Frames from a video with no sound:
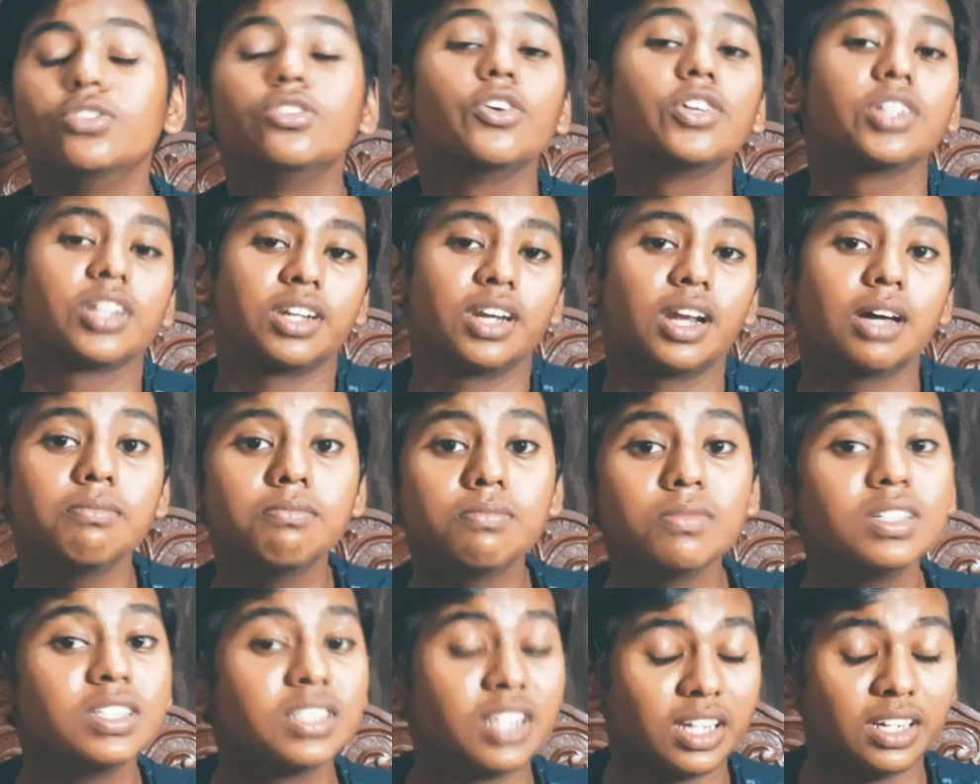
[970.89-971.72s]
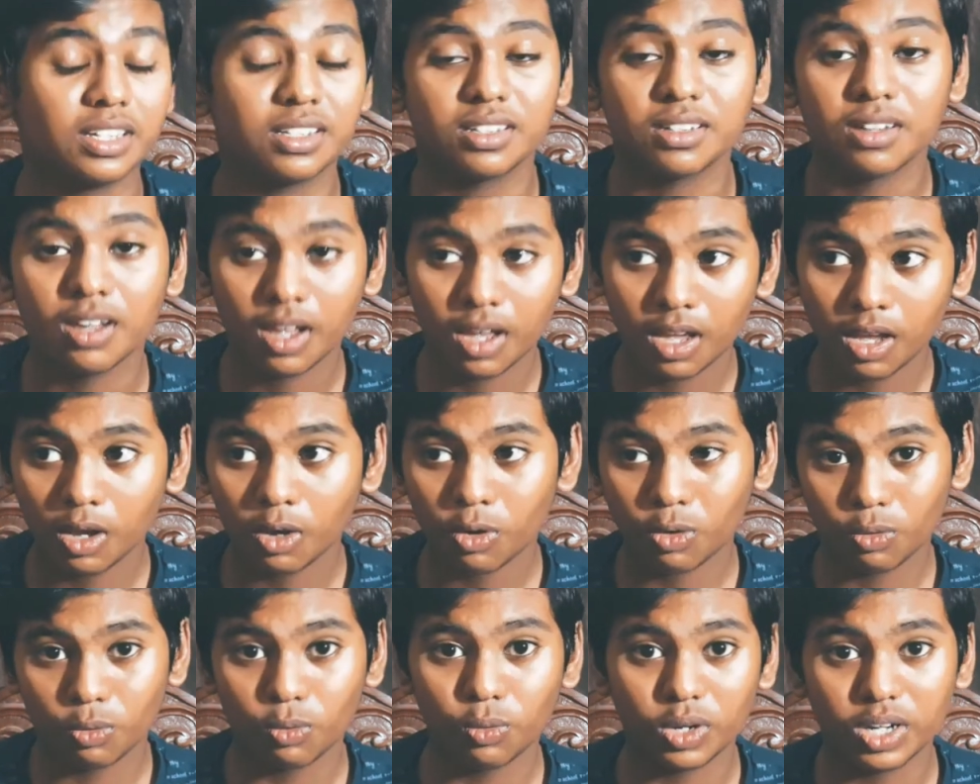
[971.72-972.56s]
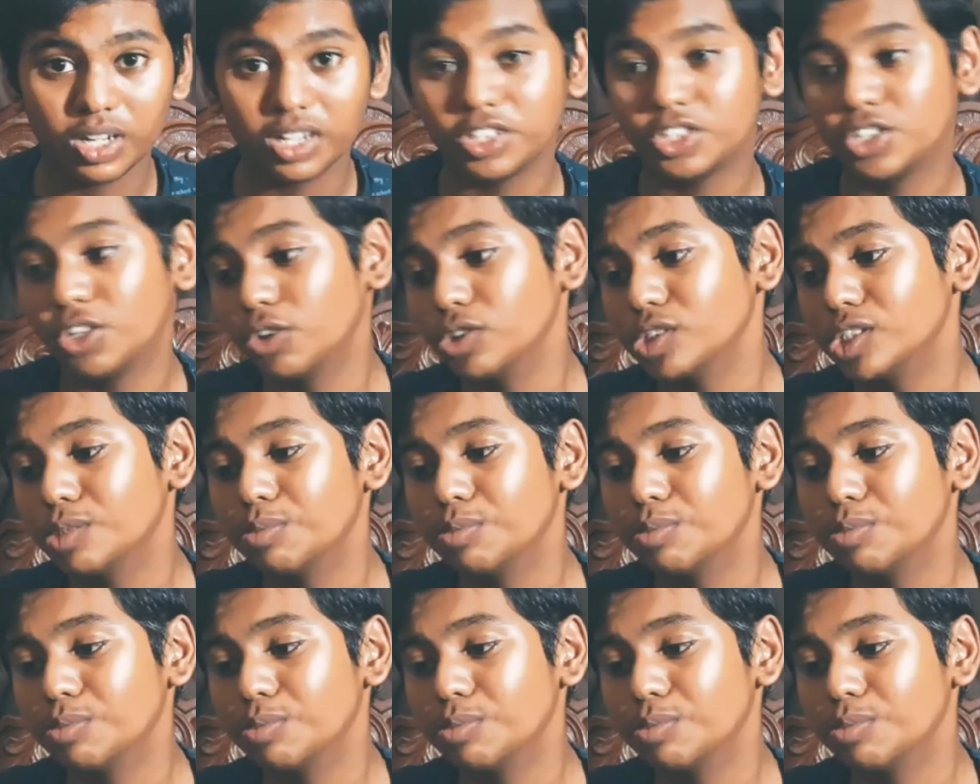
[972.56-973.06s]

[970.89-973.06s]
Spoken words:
Those are numbers that were shown